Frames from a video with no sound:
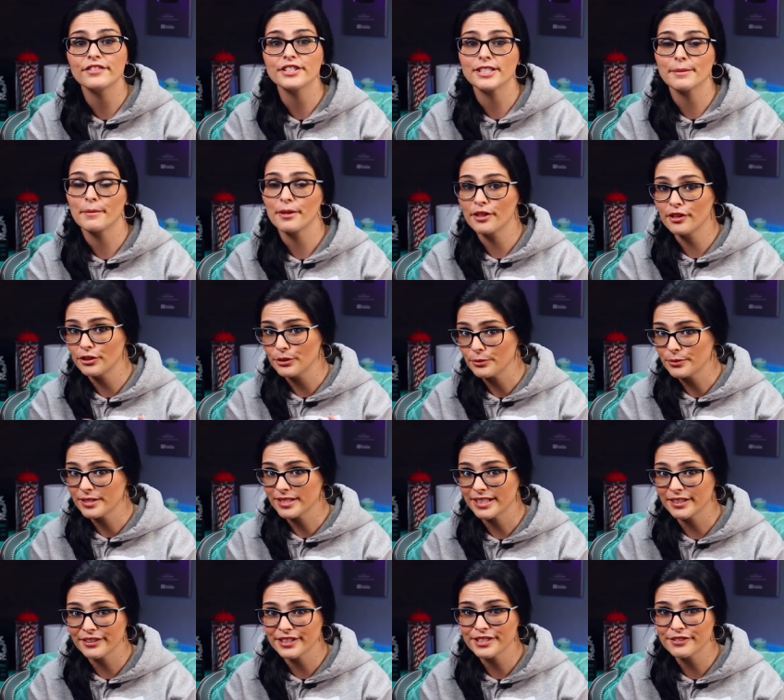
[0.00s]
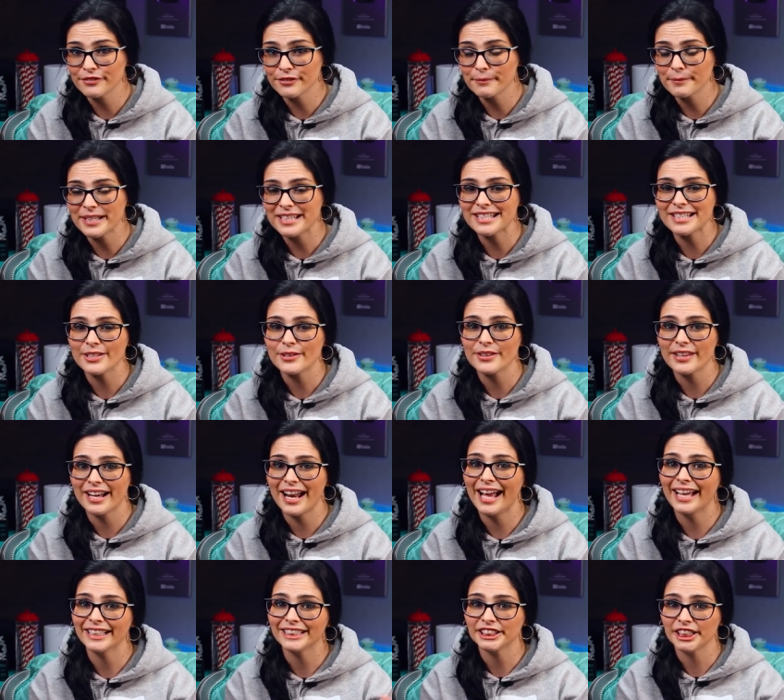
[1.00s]
of some of the new series for me so
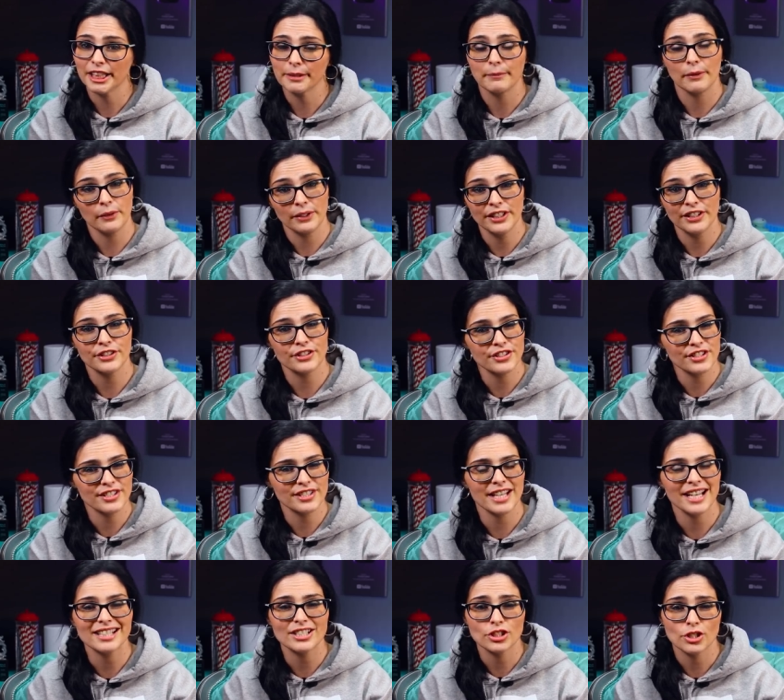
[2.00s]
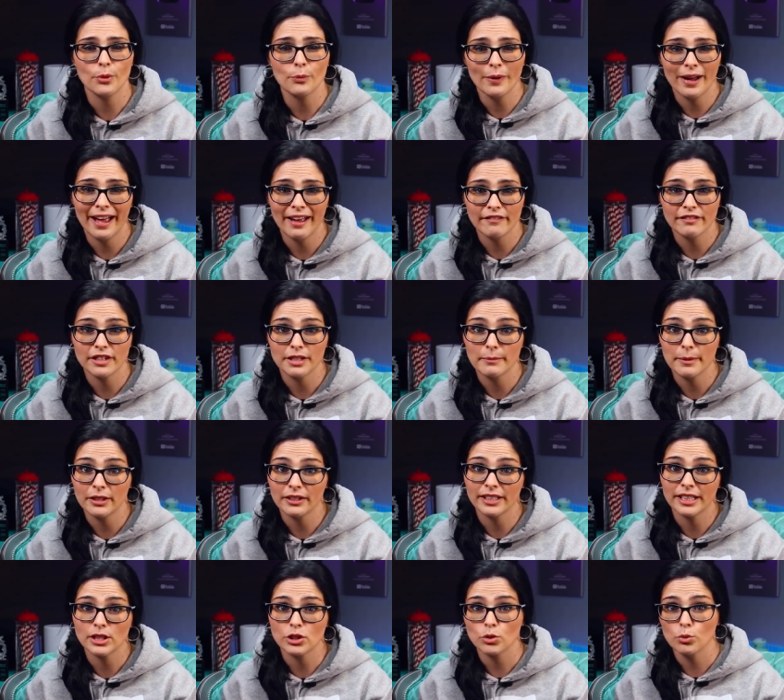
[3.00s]
that I could check them out here since I don't have the
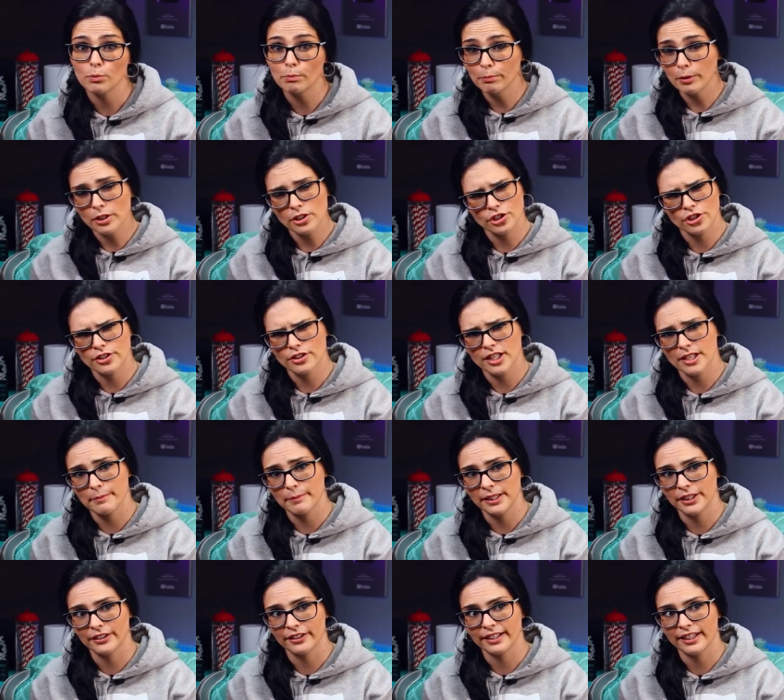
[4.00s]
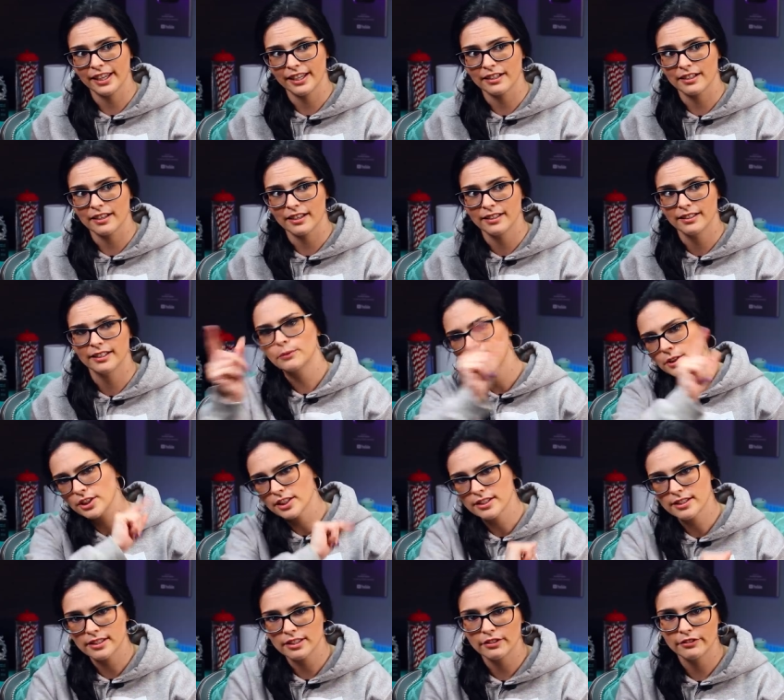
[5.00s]
ability to purchase them here in Canada, which
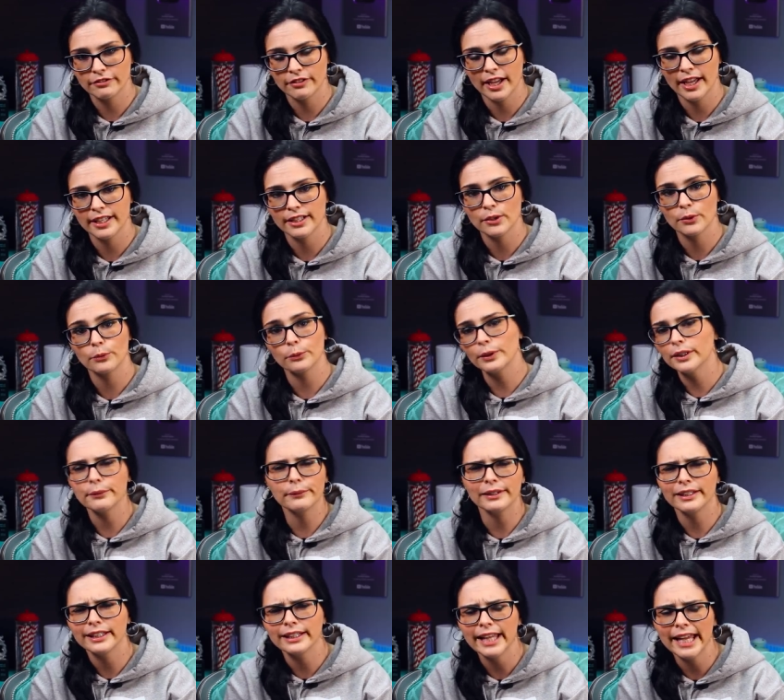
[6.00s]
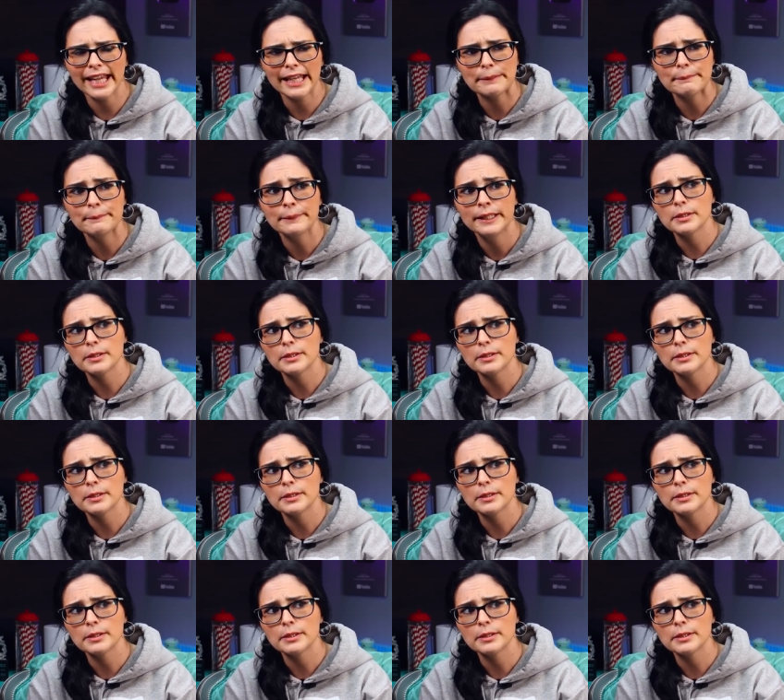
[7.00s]
I still find really, really lame